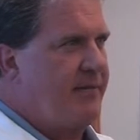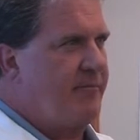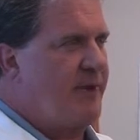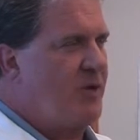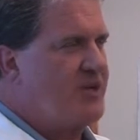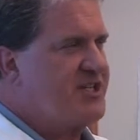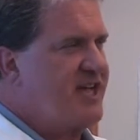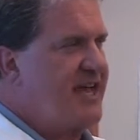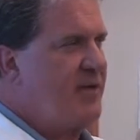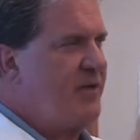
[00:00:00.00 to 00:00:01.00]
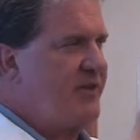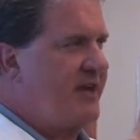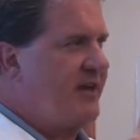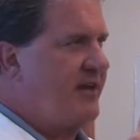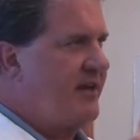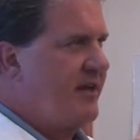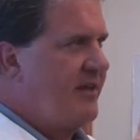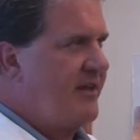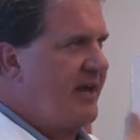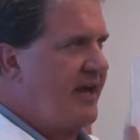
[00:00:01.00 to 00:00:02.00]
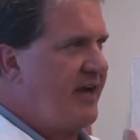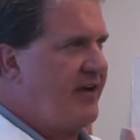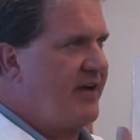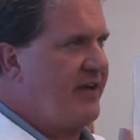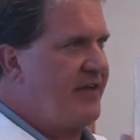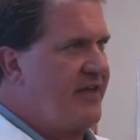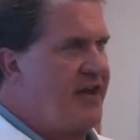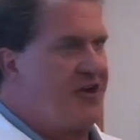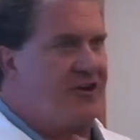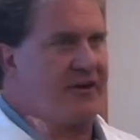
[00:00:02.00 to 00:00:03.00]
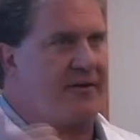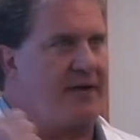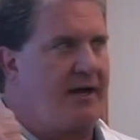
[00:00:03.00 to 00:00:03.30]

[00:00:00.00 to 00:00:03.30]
but we're staying within the area that you're going